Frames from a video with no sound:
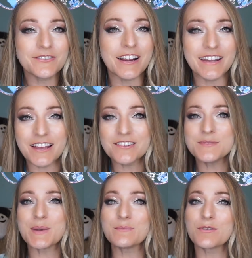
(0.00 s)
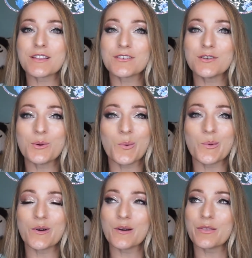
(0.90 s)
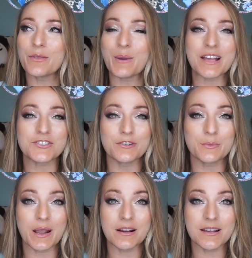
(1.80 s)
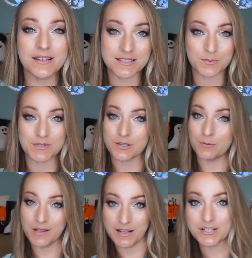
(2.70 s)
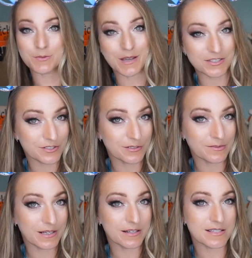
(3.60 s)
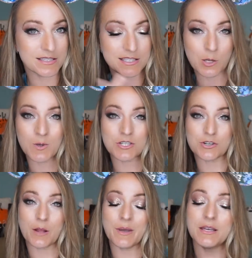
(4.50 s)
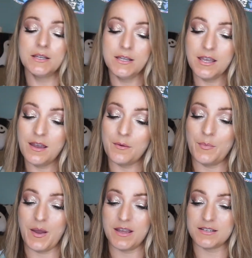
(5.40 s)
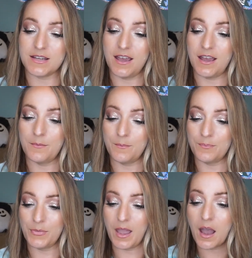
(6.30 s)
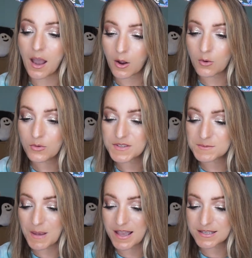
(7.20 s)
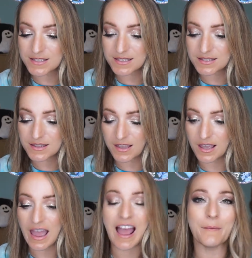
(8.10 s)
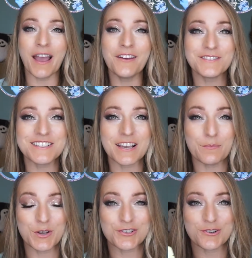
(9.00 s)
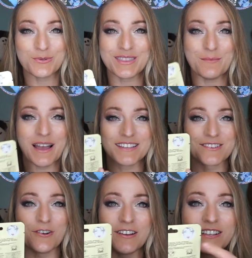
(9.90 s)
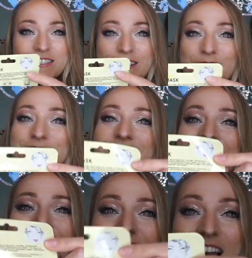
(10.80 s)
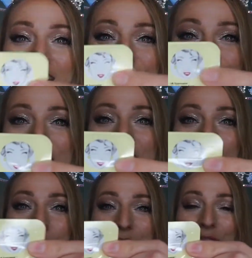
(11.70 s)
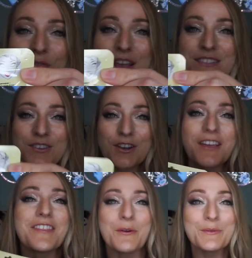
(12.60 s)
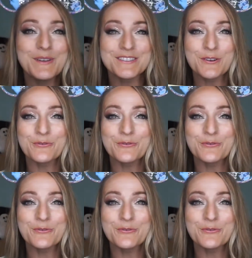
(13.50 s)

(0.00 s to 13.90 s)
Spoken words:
Right now it's Big Brother or The Bachelor in Paradise, which oh my gosh, The Bachelor in Paradise, so much drama. But, this mask, I may have to take a picture with the mask on because it looks like it's actually got Belle's face on it. That would be so